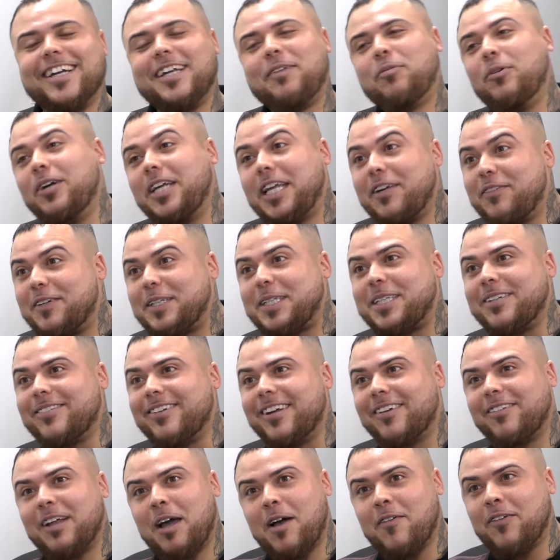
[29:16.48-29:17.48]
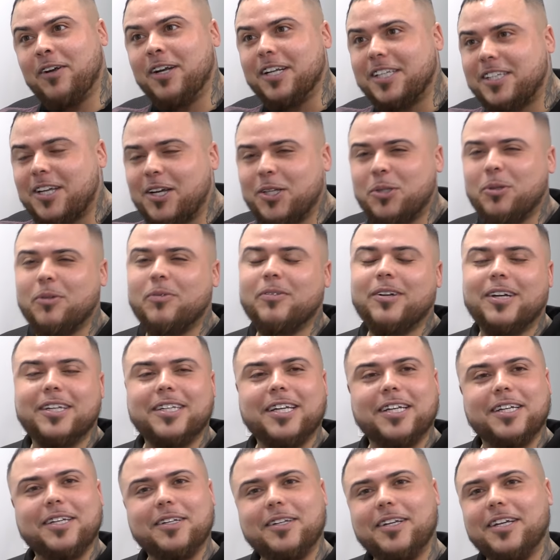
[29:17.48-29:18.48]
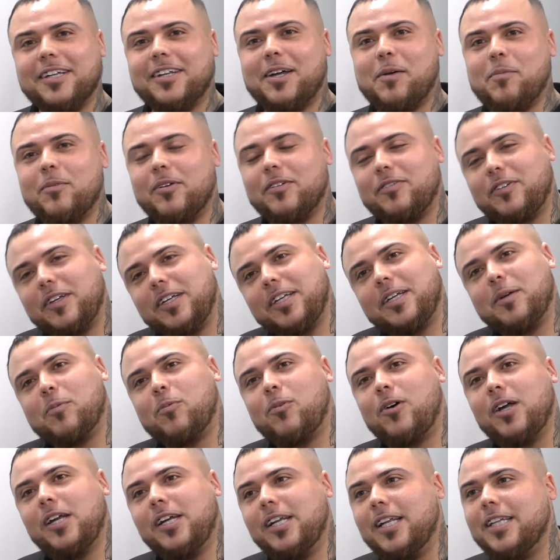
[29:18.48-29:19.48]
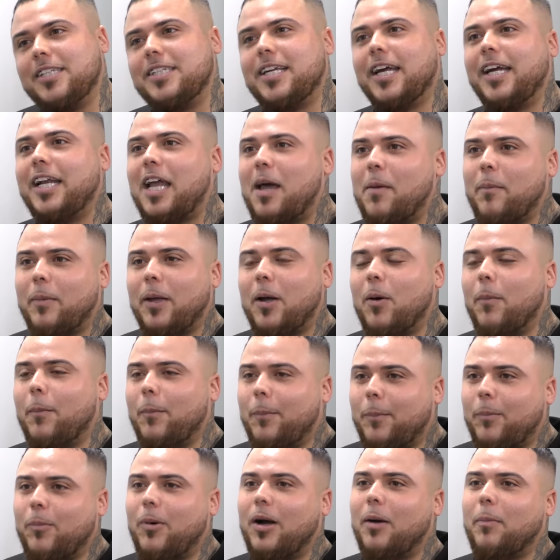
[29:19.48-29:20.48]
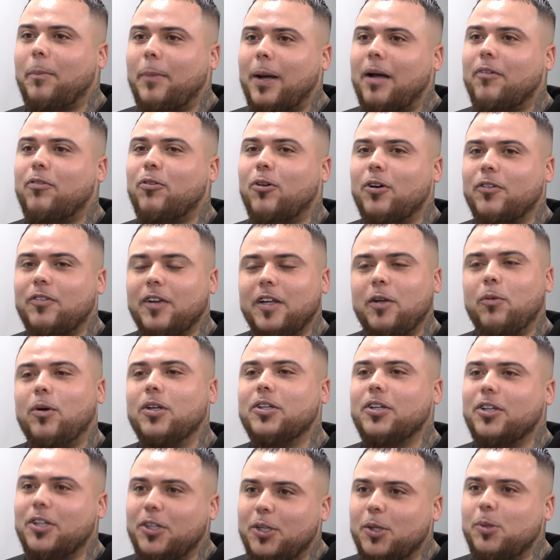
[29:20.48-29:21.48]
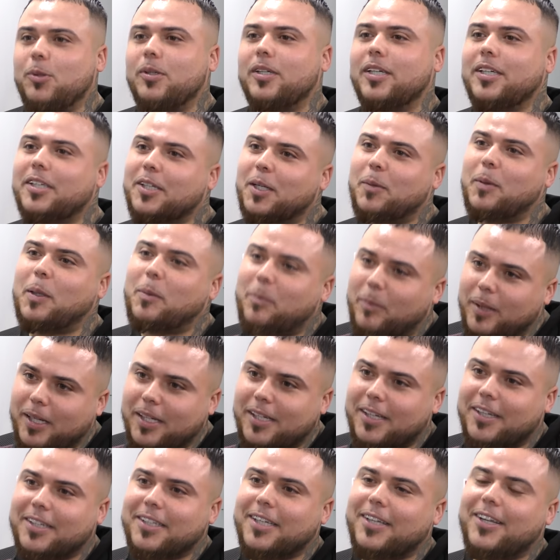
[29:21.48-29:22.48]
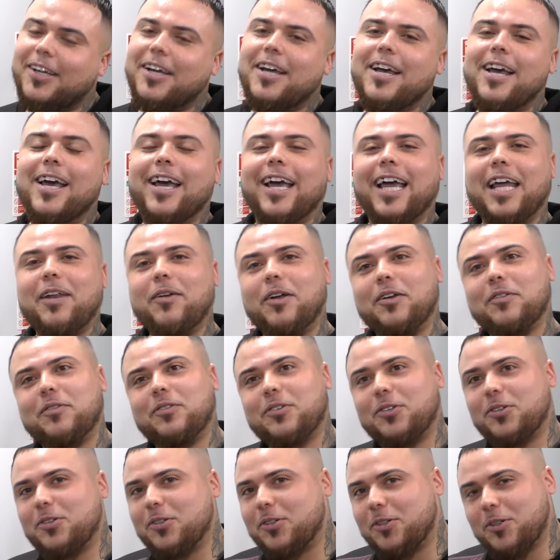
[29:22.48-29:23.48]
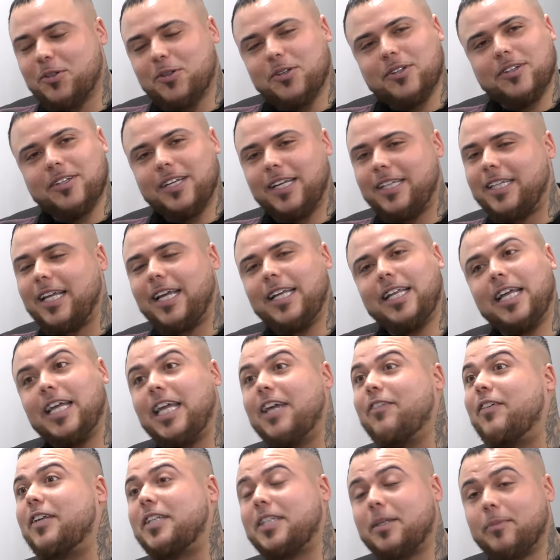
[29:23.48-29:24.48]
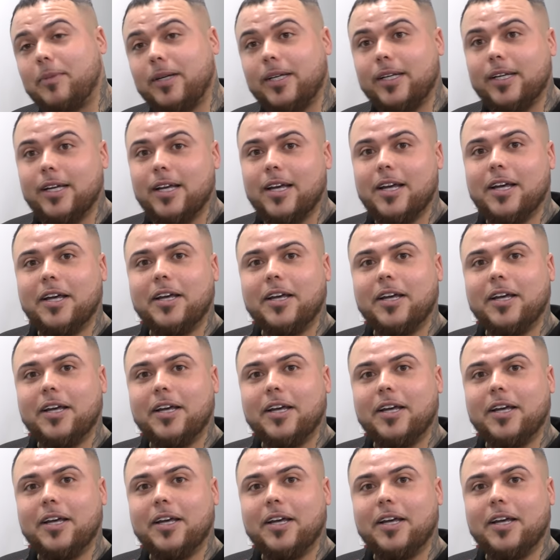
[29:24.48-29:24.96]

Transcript: He wouldn't give it to me. I'm like, having a tussle with him. I was like, like "I'm thinking, why are you going to take that bit of back for? If anyone's going to use it, it's going to be me." I said, like, "Anyway, he, he didn't give it to me."